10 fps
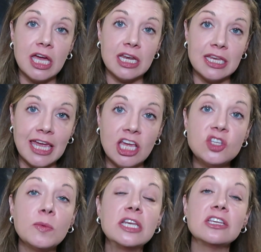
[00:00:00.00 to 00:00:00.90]
that
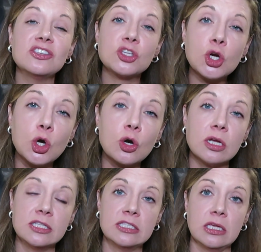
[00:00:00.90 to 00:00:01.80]
engagement is
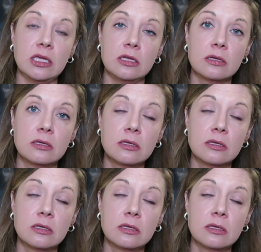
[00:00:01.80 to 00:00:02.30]
currency.